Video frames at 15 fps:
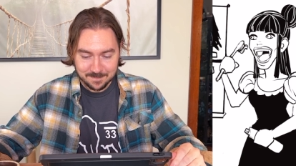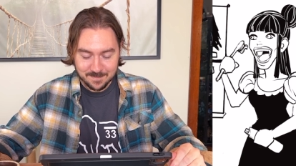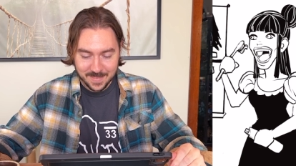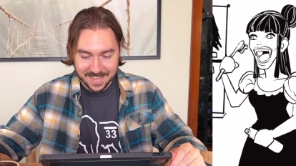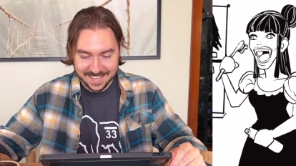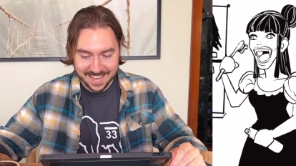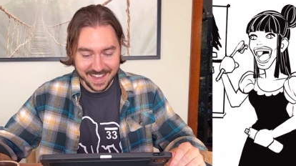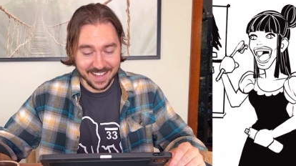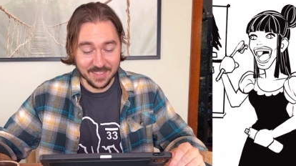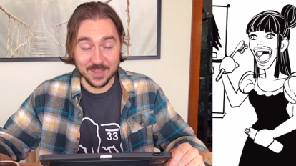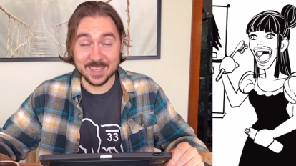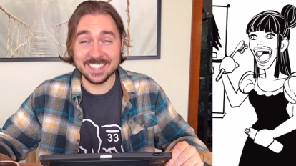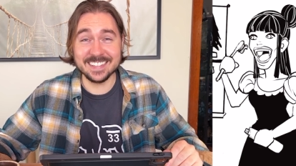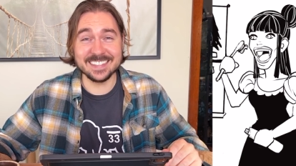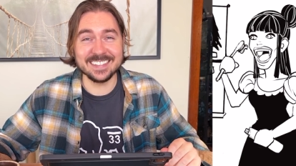yeah,
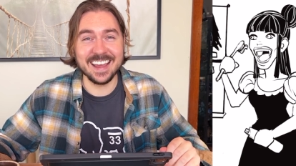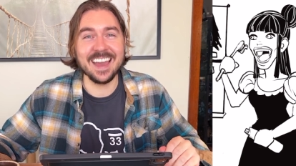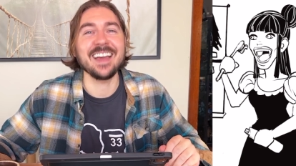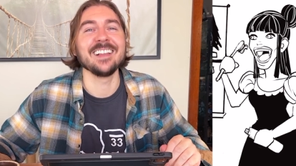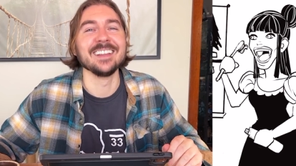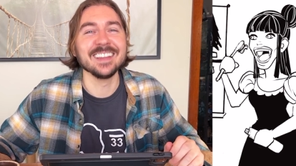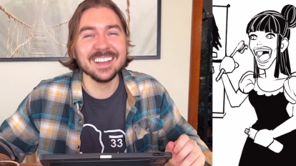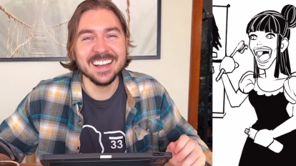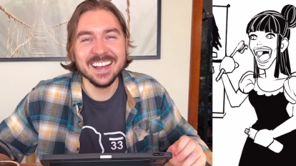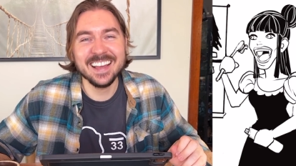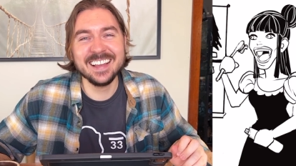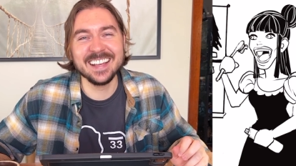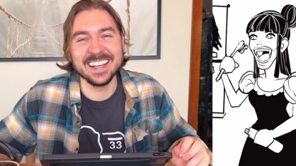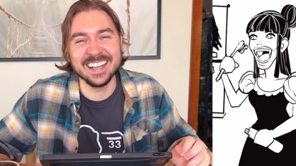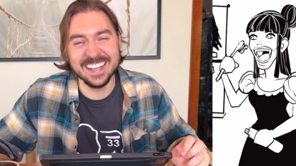this is Dale.
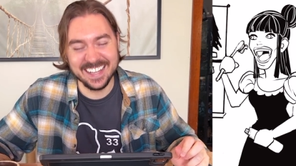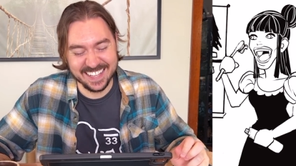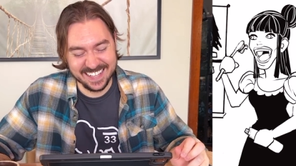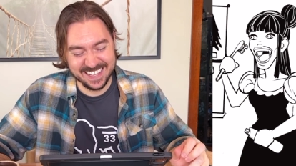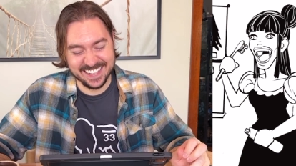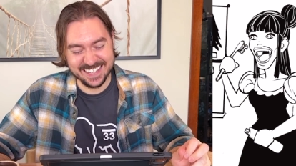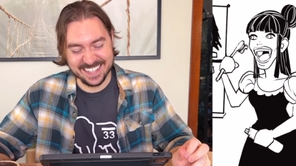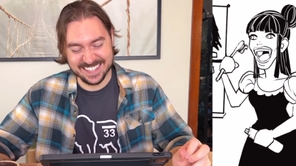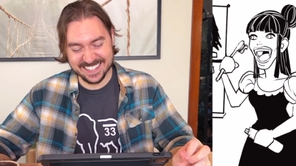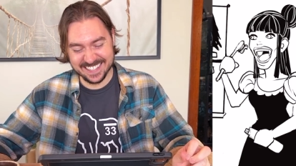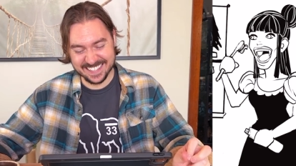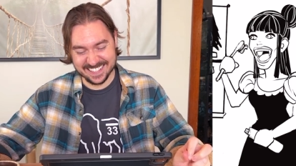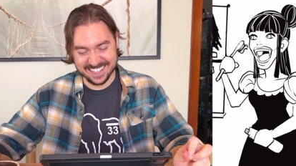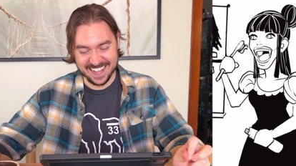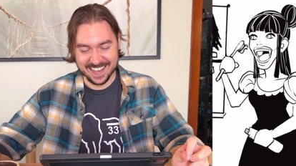
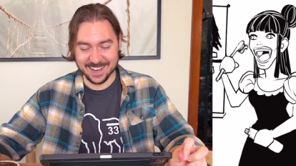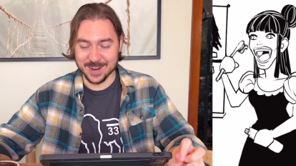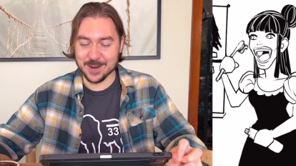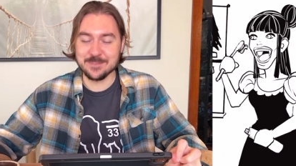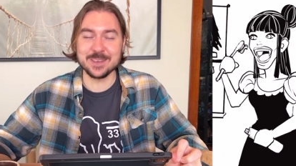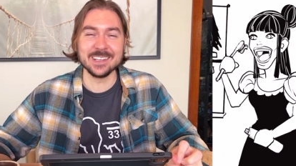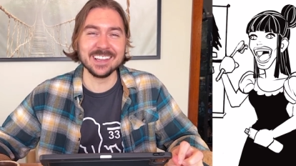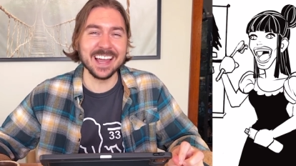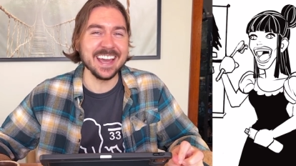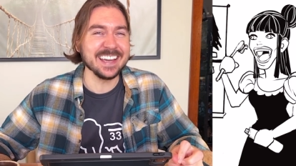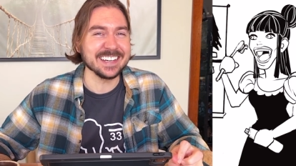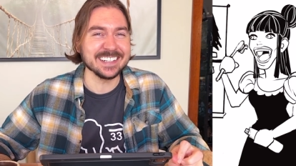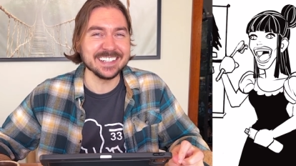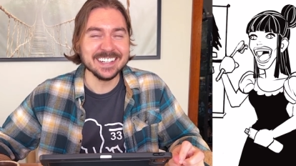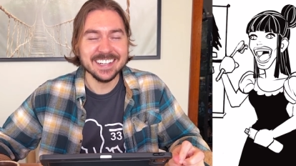I hope you like
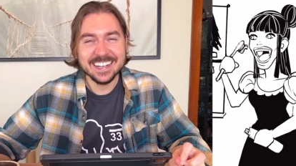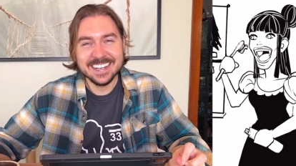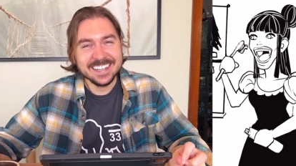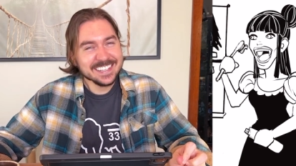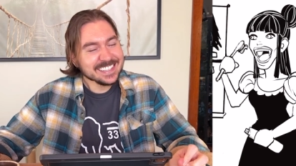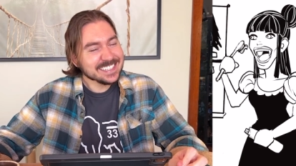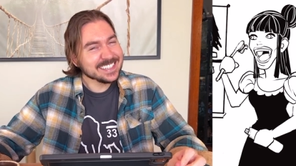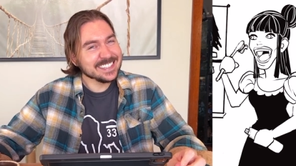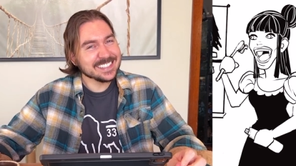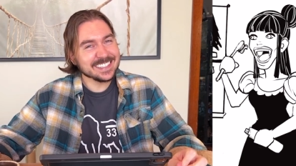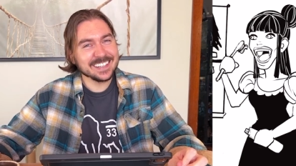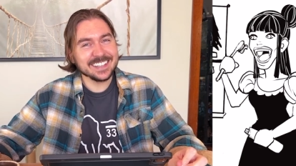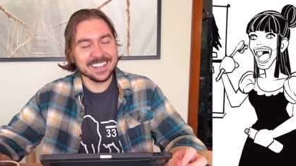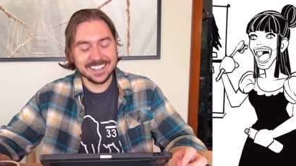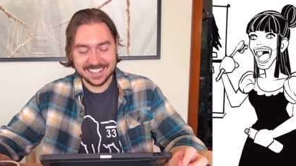her. She's
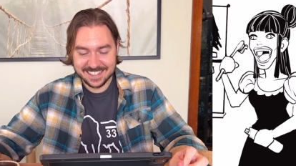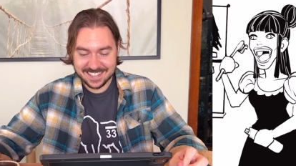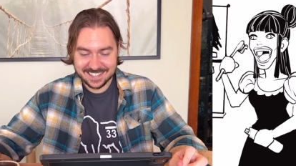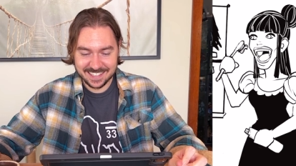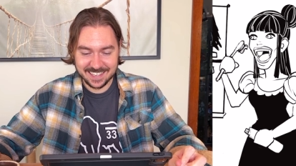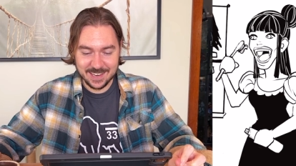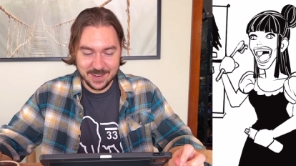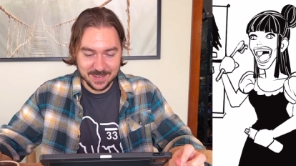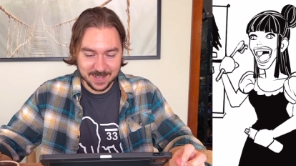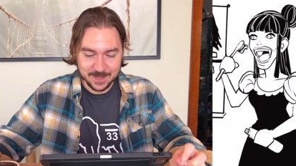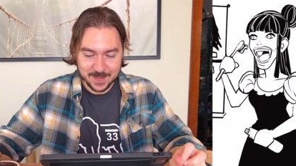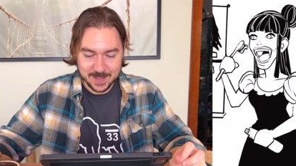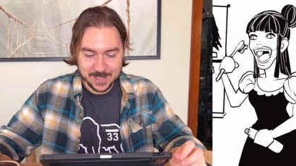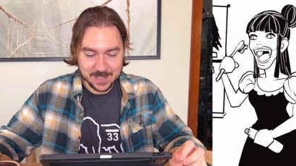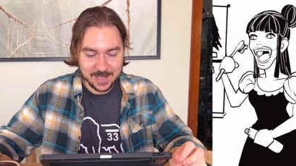a cutie
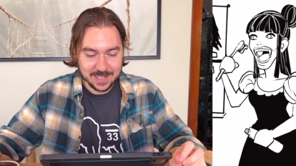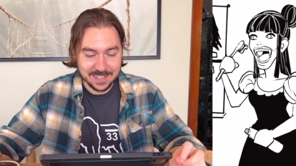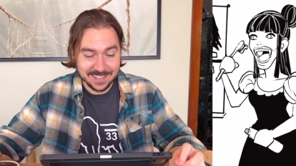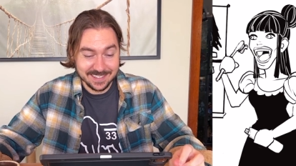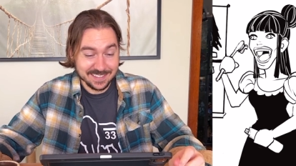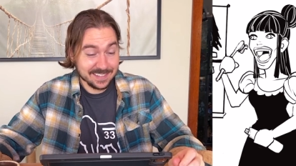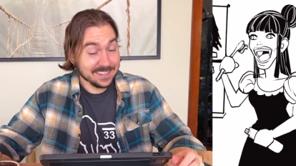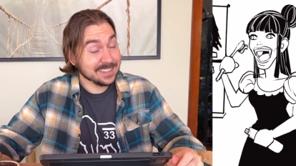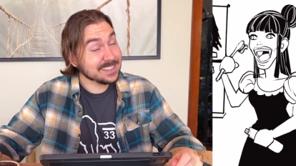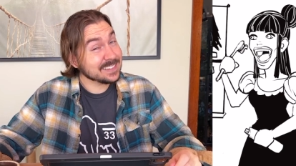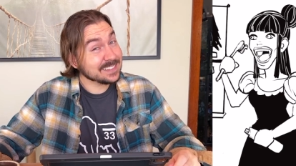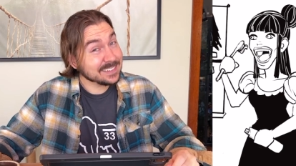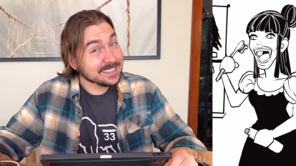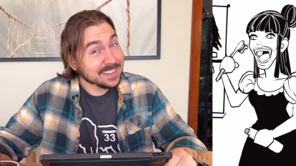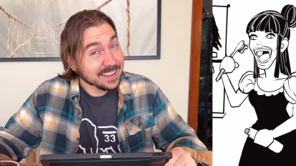for sure, and she's
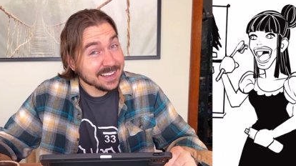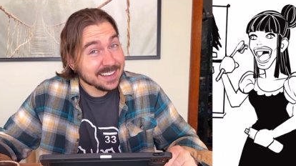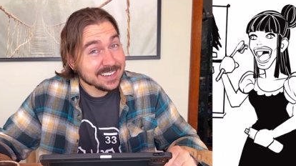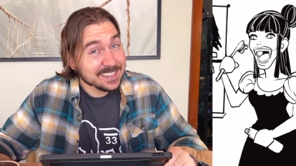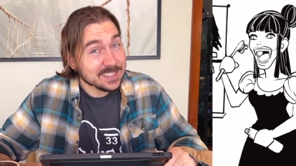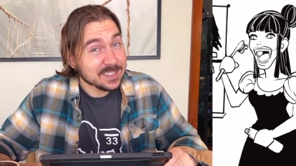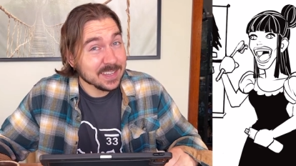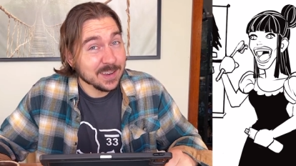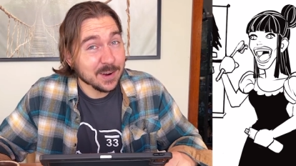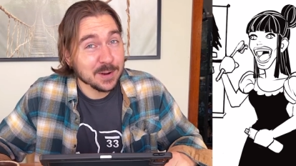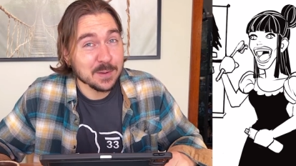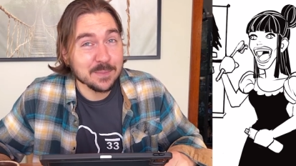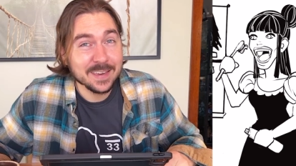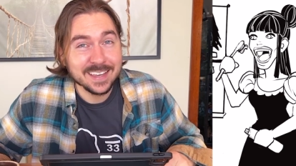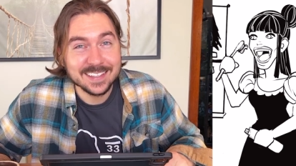eager to
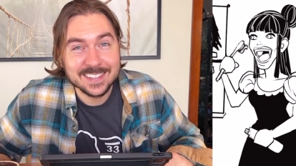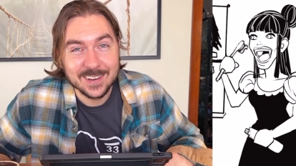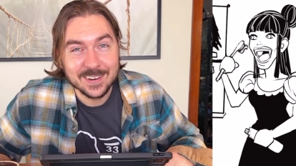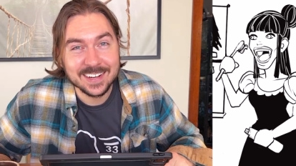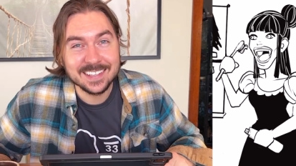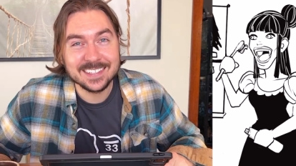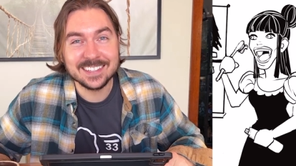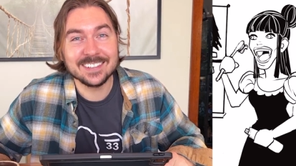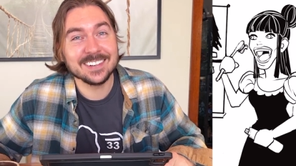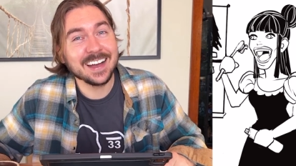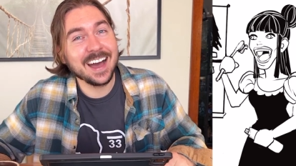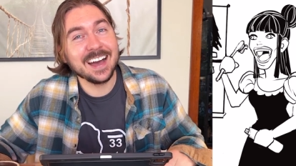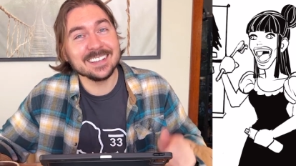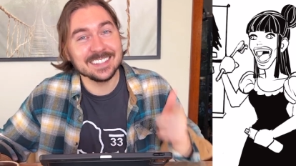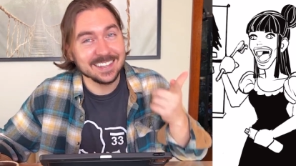meet. So any single
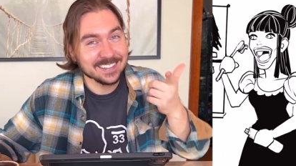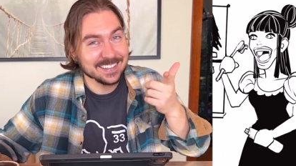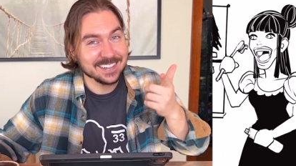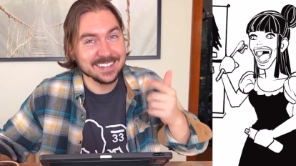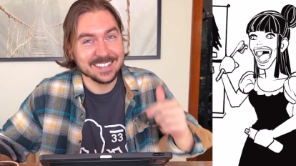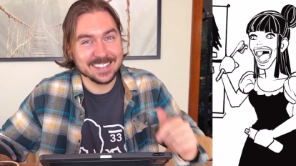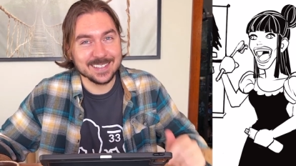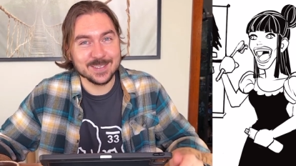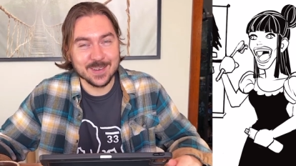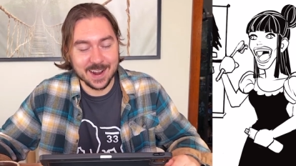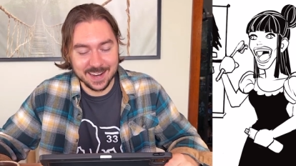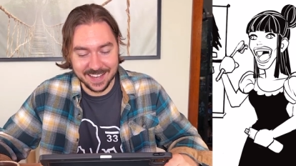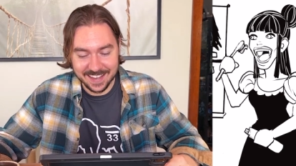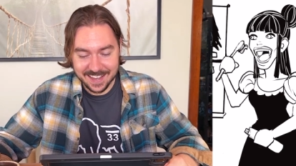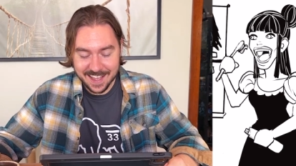guys out there, she's
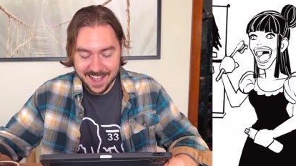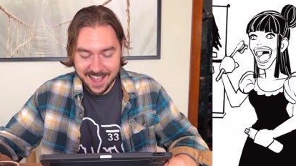ready.